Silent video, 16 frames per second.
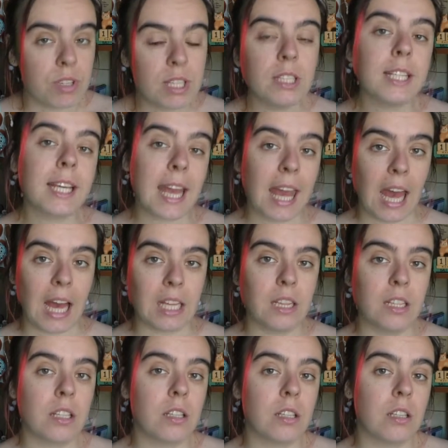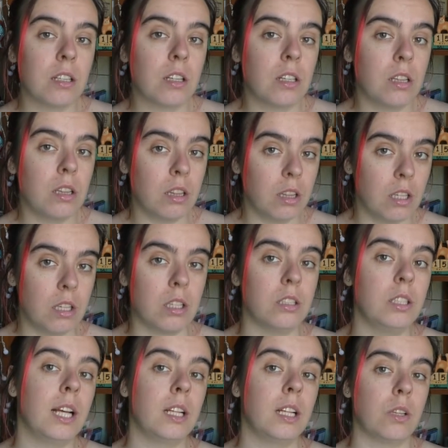really can
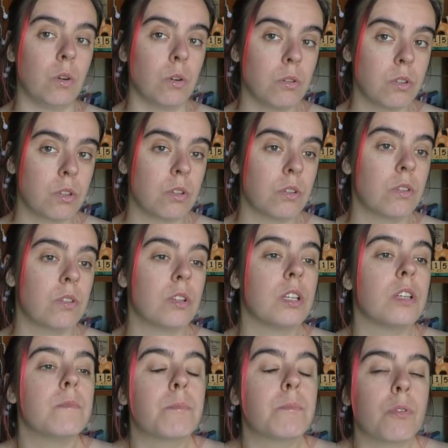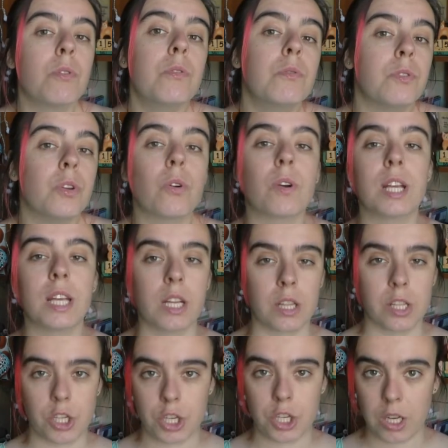learn a lot, improve your
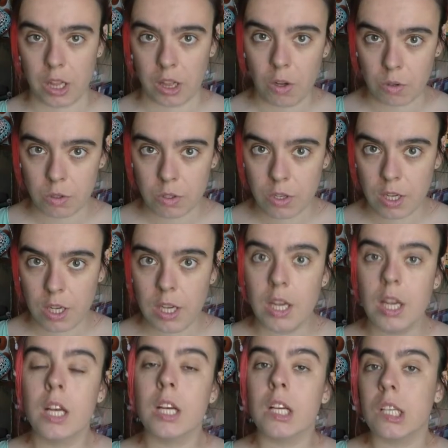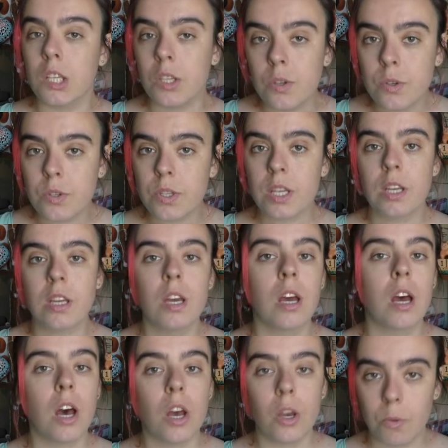English a lot using
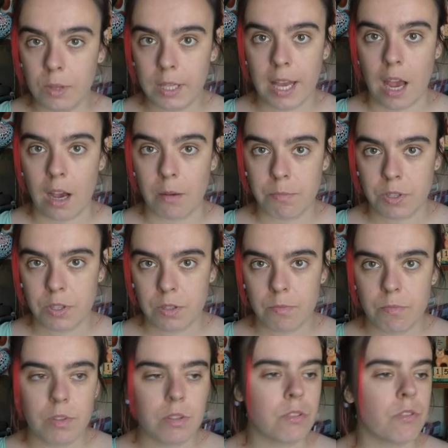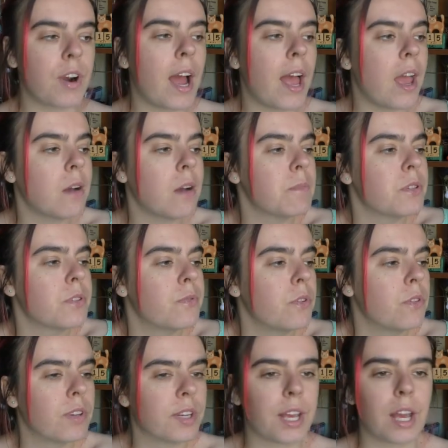only apps. There are apps
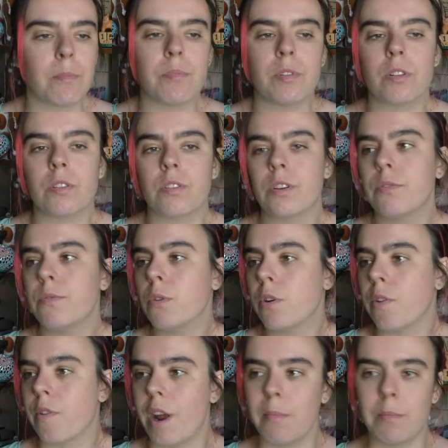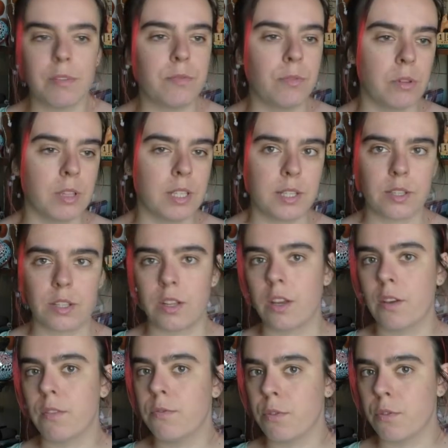for vocabulary, for grammar, for
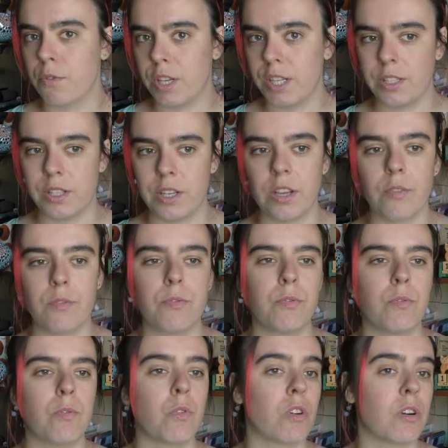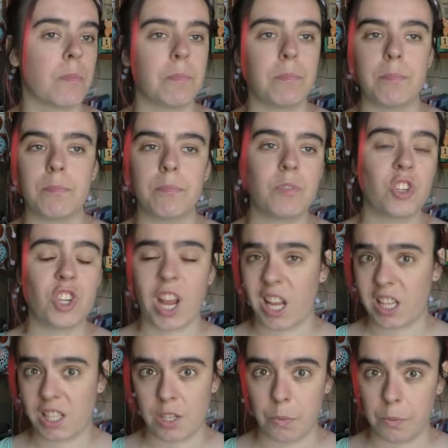listening, for reading, for
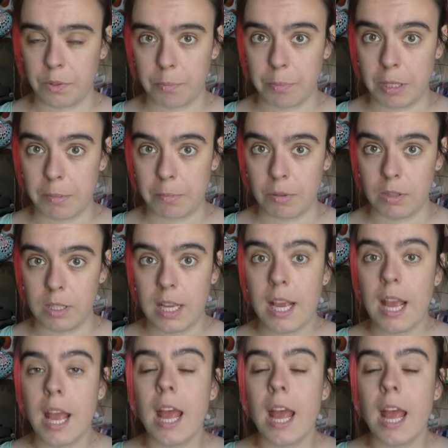chatting with people.